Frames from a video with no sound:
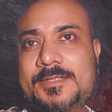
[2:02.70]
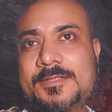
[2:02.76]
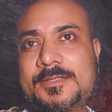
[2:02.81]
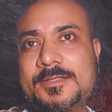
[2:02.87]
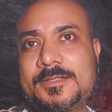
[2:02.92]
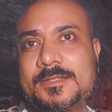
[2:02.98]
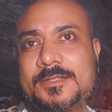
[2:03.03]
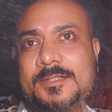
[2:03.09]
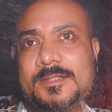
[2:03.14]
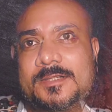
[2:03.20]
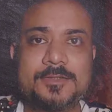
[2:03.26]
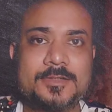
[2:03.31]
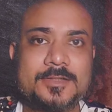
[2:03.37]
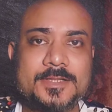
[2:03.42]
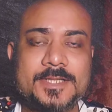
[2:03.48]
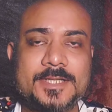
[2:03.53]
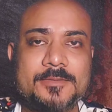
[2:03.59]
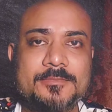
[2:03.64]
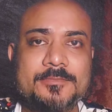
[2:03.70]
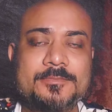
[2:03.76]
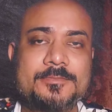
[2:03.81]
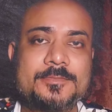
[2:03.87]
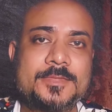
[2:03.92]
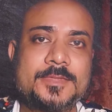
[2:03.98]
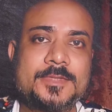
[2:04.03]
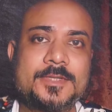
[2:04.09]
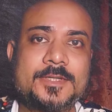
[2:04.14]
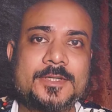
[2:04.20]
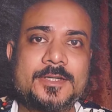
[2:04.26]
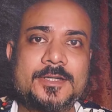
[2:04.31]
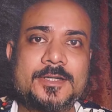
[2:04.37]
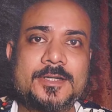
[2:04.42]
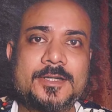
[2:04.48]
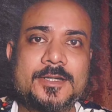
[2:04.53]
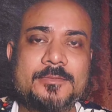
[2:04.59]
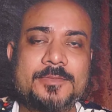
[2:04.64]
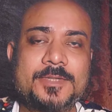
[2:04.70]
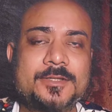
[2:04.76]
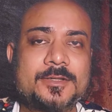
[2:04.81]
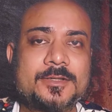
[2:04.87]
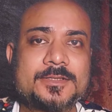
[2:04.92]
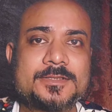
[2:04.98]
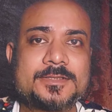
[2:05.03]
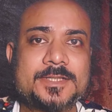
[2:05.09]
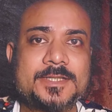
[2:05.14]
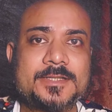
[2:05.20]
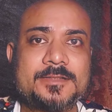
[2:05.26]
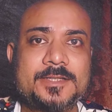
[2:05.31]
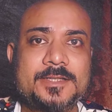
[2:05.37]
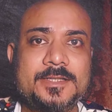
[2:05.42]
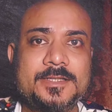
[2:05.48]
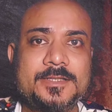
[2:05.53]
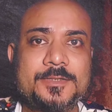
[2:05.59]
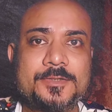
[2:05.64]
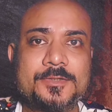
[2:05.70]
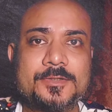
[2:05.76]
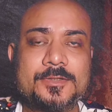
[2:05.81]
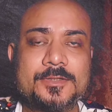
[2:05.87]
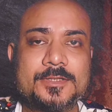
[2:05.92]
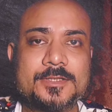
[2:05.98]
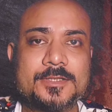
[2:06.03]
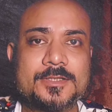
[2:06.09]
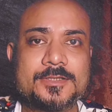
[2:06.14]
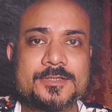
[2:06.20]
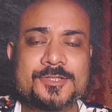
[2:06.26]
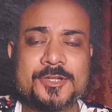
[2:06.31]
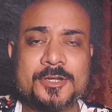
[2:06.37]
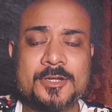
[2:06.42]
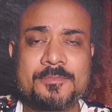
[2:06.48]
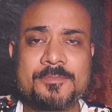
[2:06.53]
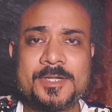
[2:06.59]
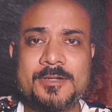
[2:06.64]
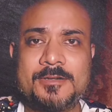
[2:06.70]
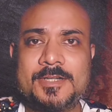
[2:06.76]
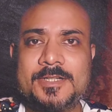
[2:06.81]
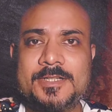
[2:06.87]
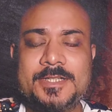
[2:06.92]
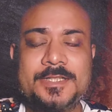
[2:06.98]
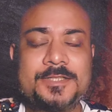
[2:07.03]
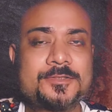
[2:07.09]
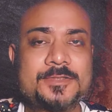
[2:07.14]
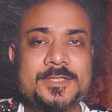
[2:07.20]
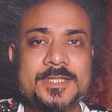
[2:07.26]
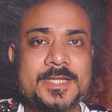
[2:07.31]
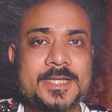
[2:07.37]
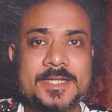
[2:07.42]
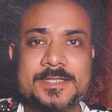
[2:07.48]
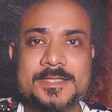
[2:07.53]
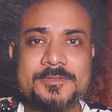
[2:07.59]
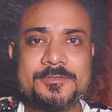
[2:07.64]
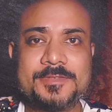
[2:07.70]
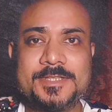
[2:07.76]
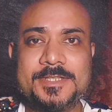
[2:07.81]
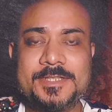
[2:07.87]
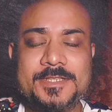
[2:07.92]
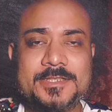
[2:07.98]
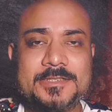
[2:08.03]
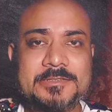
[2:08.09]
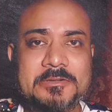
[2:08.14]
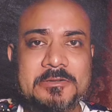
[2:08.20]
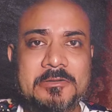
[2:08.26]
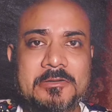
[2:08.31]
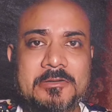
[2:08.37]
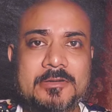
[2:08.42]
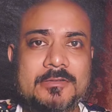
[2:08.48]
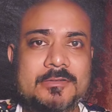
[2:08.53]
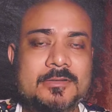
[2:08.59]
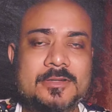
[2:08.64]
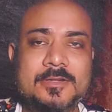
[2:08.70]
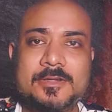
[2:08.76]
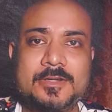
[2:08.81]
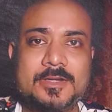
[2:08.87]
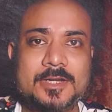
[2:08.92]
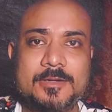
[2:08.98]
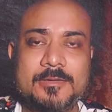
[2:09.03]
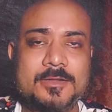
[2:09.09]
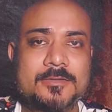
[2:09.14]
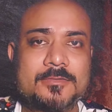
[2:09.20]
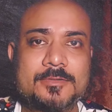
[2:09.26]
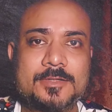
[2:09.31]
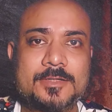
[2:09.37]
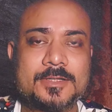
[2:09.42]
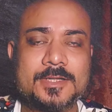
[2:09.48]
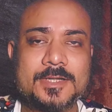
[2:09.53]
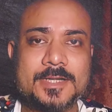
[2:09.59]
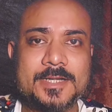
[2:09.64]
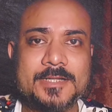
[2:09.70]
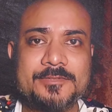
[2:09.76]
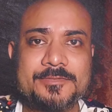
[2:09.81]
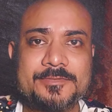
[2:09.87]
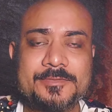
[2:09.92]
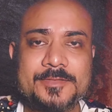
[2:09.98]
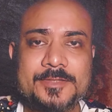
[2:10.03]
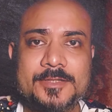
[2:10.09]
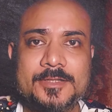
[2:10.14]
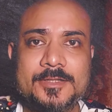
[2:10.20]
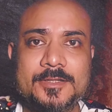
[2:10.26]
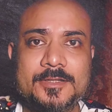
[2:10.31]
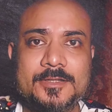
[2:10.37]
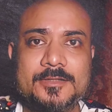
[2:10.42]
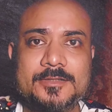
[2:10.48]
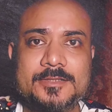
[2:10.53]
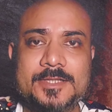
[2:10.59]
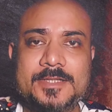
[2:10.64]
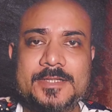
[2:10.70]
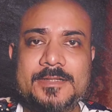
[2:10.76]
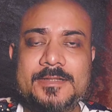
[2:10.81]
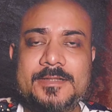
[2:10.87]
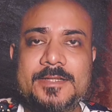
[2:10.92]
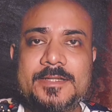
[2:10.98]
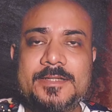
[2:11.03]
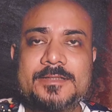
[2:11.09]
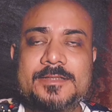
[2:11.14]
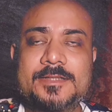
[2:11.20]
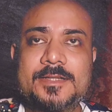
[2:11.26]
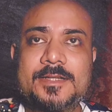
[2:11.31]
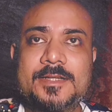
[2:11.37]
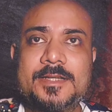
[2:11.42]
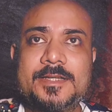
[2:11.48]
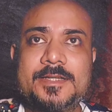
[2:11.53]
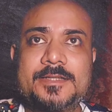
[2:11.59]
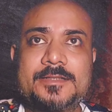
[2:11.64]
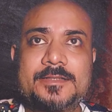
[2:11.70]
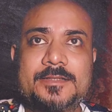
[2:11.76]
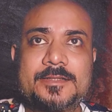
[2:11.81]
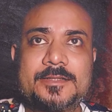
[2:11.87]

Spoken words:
tend to ignore them because they really don't stop our day-to-day activities or our work life. Certain things like